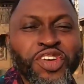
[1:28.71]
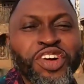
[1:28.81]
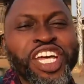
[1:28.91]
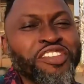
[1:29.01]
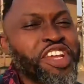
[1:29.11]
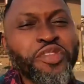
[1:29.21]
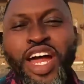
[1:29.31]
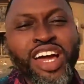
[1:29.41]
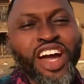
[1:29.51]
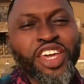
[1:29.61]
good evening,
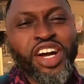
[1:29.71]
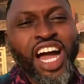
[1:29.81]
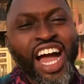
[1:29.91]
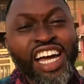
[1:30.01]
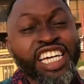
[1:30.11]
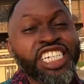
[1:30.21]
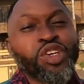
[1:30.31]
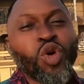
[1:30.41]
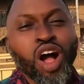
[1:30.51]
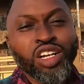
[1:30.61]
wherever you are in
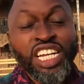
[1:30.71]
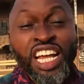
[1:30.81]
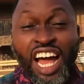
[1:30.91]
the world.